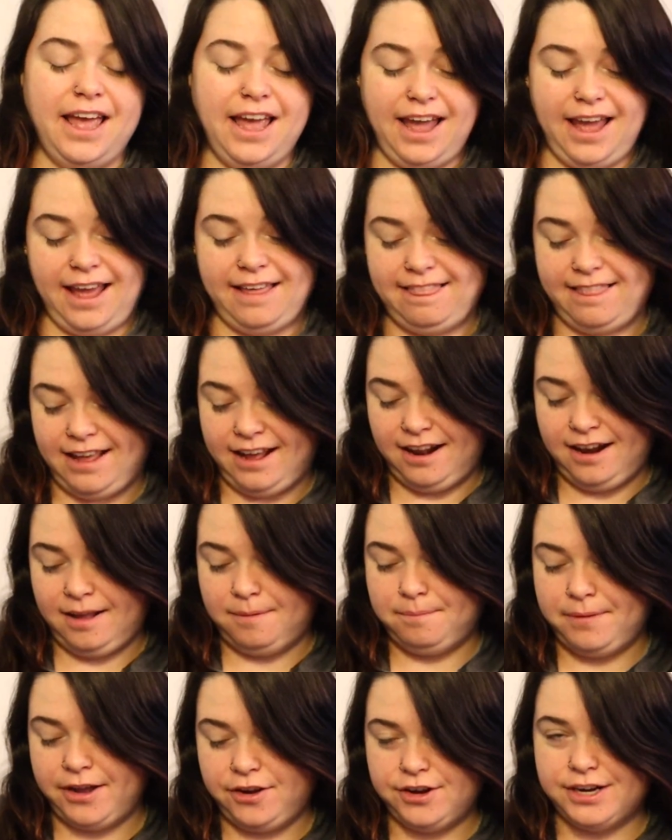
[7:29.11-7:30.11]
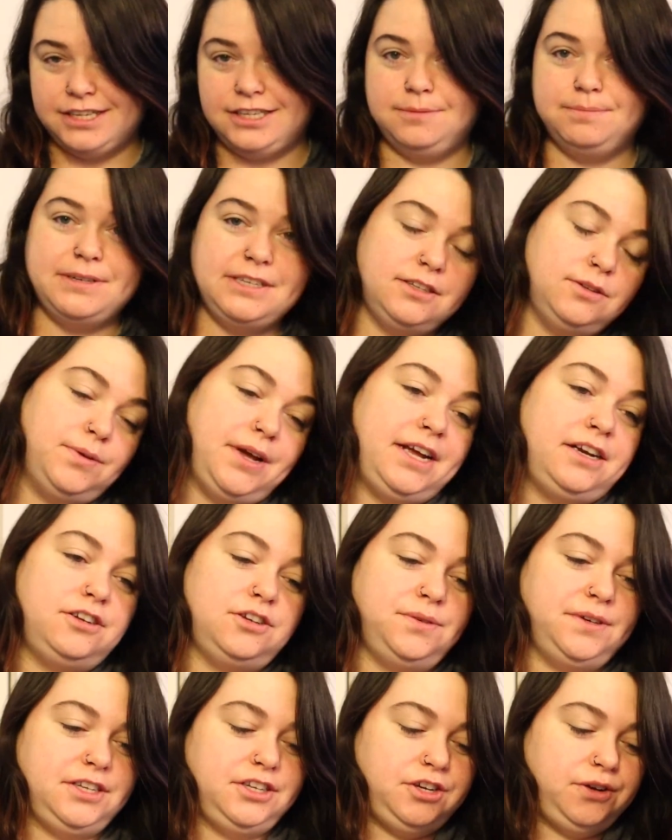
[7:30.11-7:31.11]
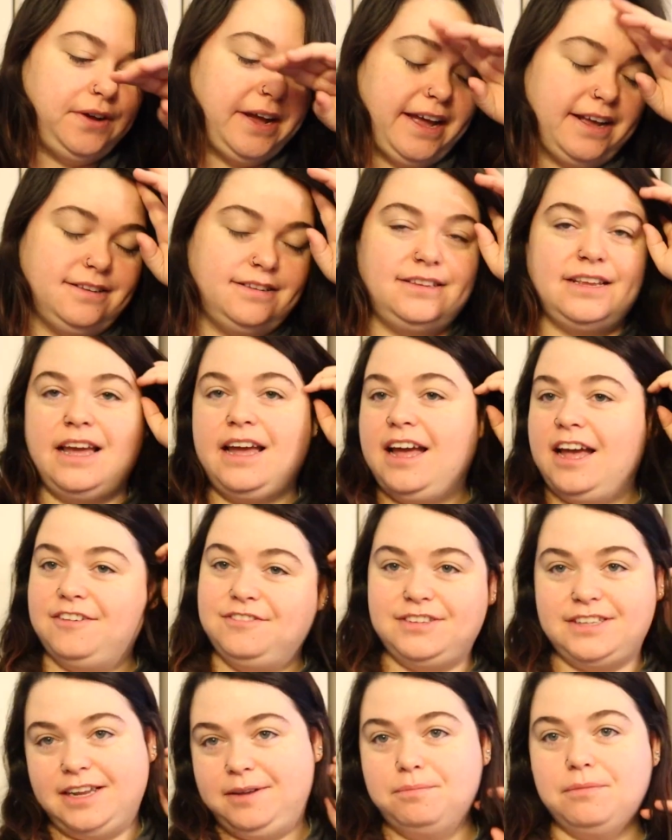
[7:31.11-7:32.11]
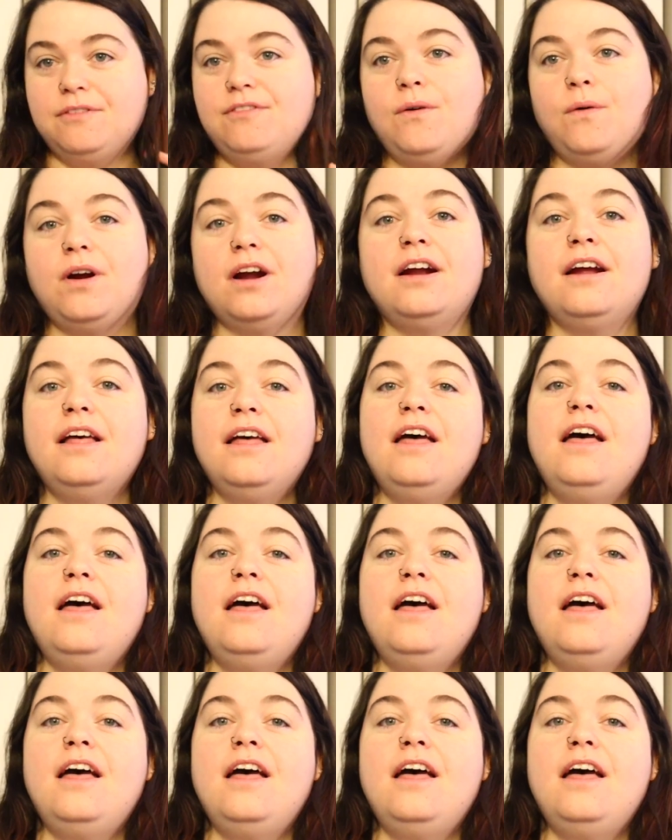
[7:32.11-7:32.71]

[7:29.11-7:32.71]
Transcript: and then my Christmas switch, which you guys have seen before.